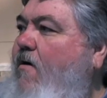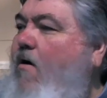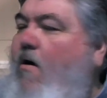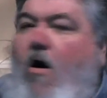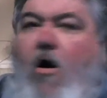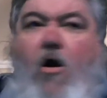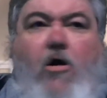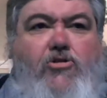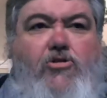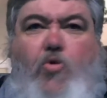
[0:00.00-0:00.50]

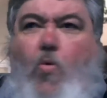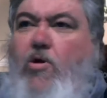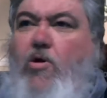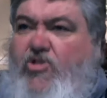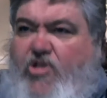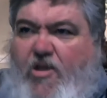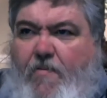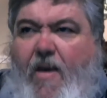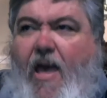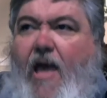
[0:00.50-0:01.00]
Aren't you?
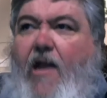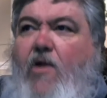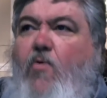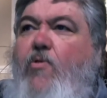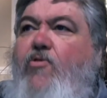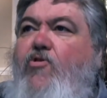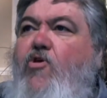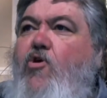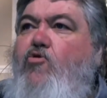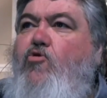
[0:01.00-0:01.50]
What's the matter
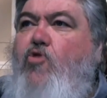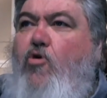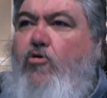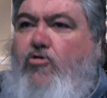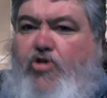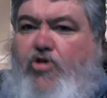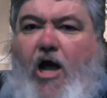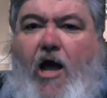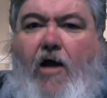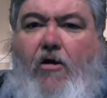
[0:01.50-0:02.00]
with you? Your
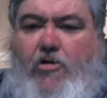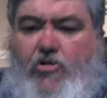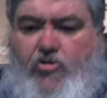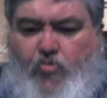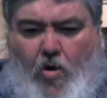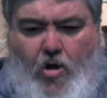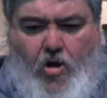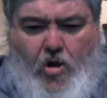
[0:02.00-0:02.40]
child is...